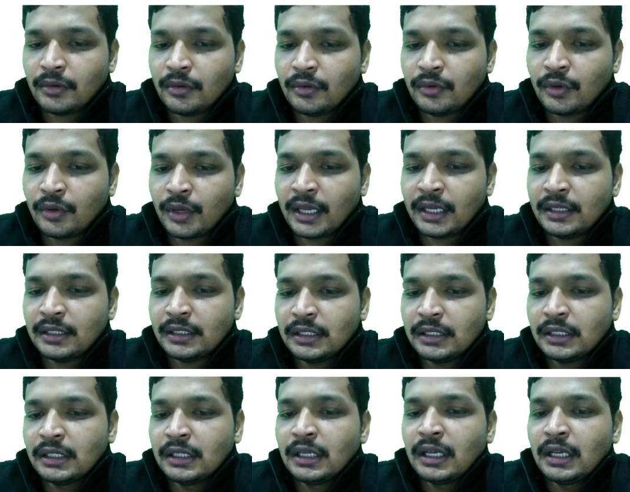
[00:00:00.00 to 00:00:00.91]
Okay.
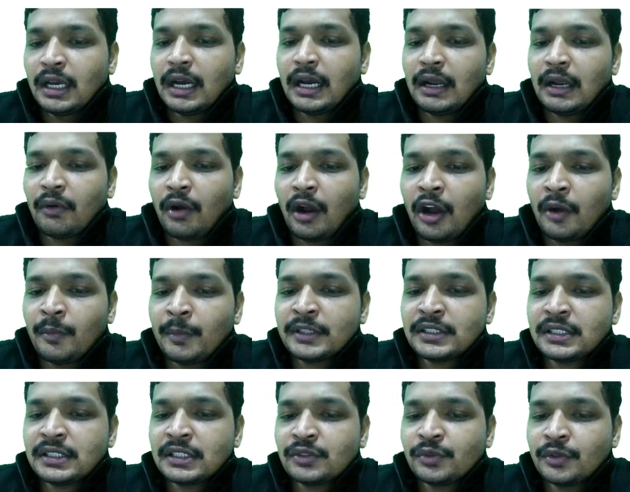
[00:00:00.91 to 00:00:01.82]
How much
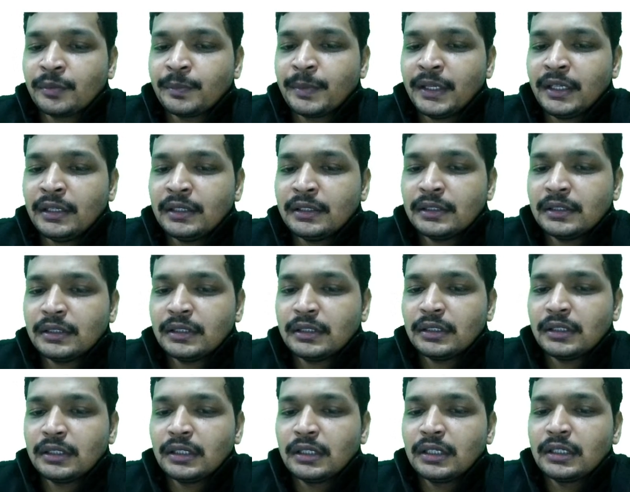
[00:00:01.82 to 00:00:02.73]
this would be?
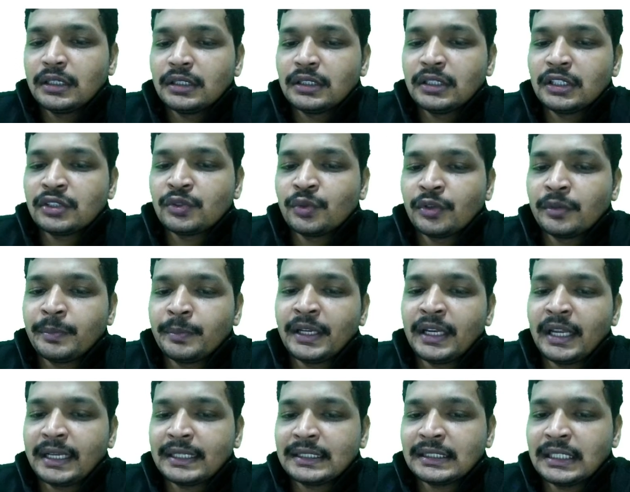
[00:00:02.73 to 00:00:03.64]
This would be
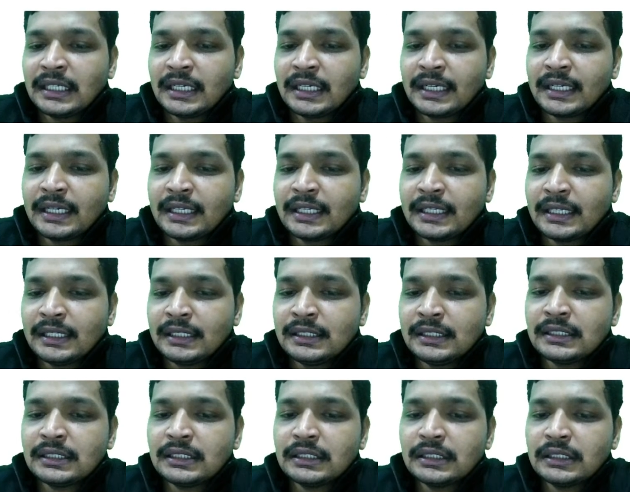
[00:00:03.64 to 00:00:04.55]
like 30
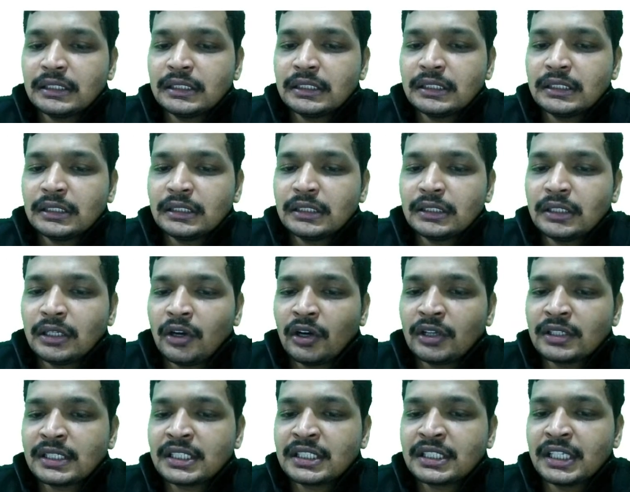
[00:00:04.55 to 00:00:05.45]
degrees. Or
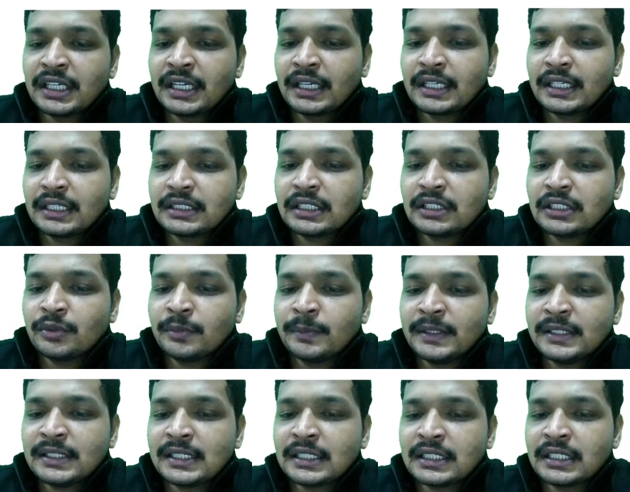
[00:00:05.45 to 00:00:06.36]
60 degrees. This would be
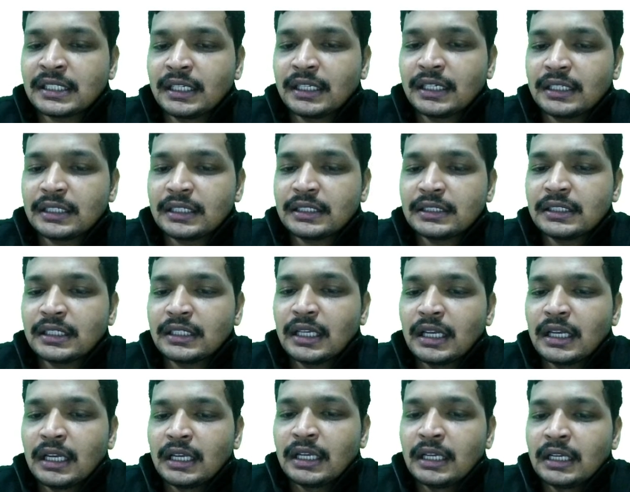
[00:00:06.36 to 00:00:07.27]
60 degrees.
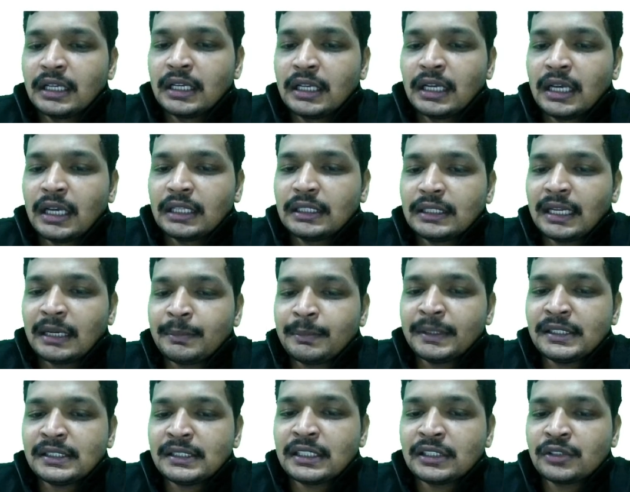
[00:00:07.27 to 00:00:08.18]
That
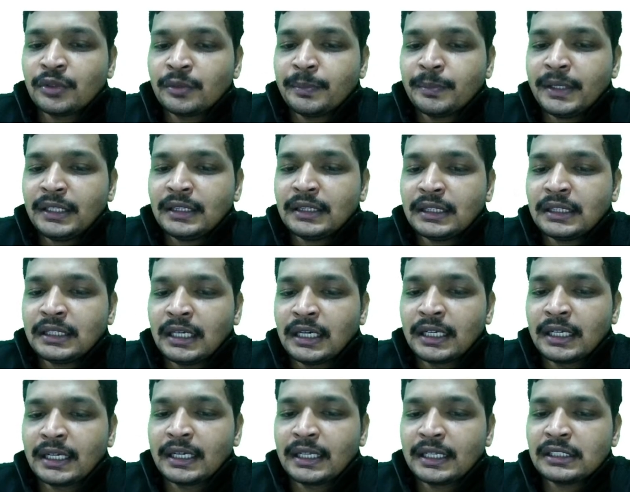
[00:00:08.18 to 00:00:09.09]
means this would be
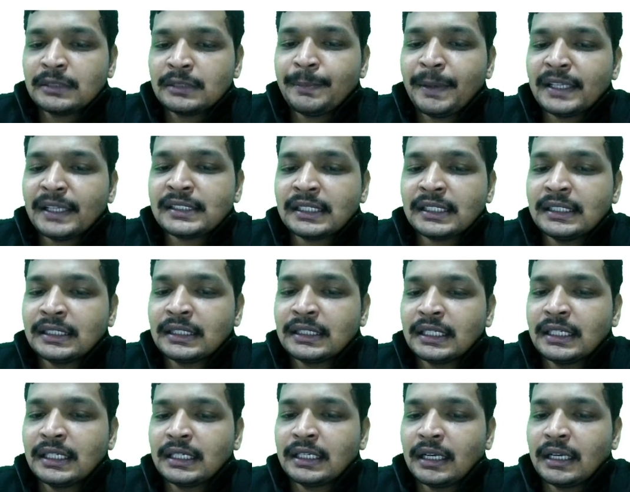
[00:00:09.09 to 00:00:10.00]
30 degrees. Basically
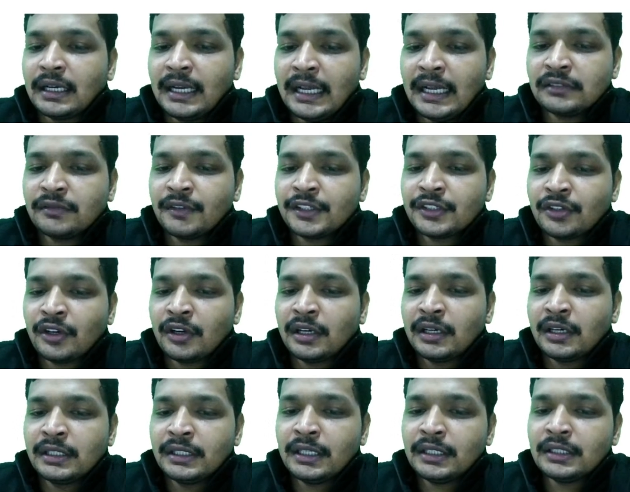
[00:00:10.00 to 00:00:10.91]
theta. As we saw
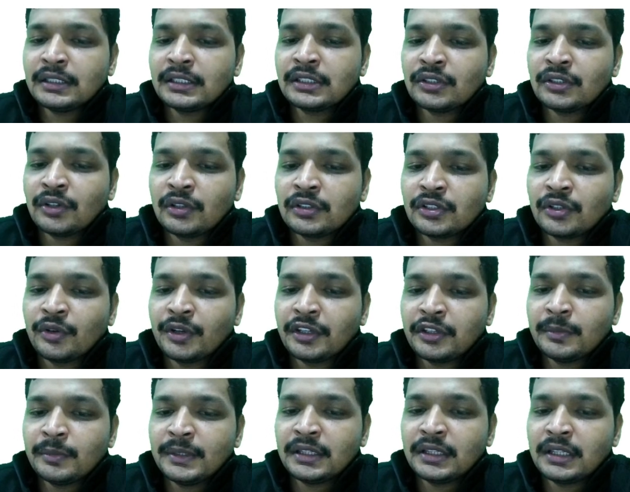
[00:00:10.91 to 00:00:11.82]
earlier, this is also going
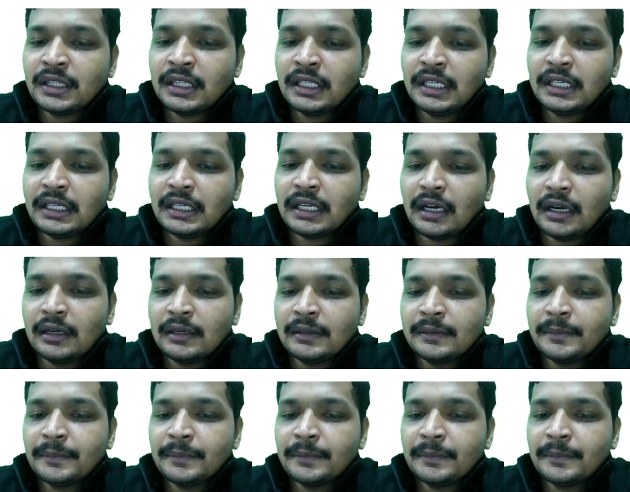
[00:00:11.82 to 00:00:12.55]
to be theta.